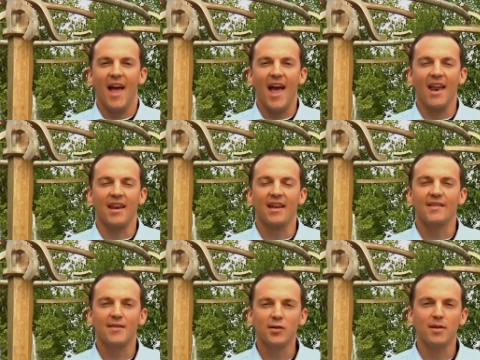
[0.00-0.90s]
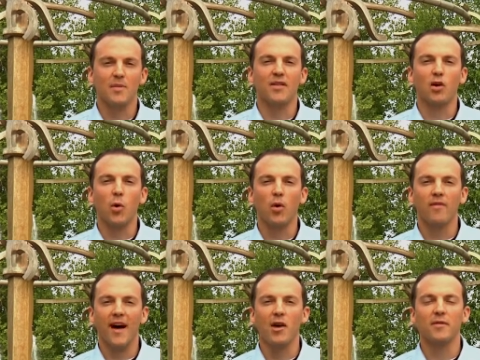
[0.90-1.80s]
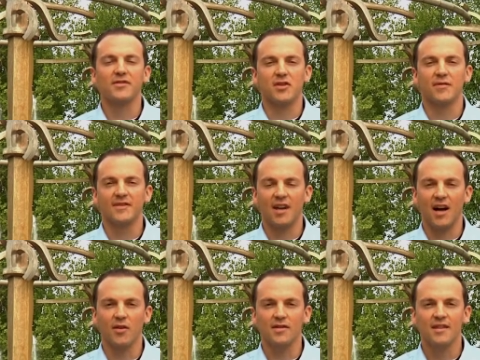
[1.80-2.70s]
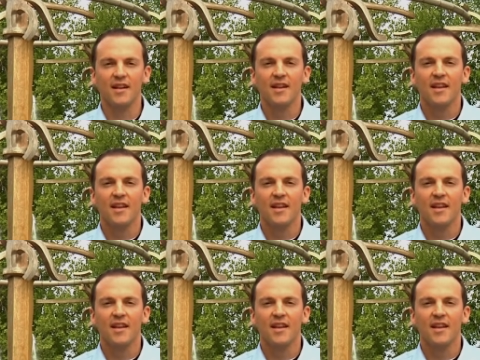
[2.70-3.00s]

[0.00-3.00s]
and instilled in me the core value of service to others.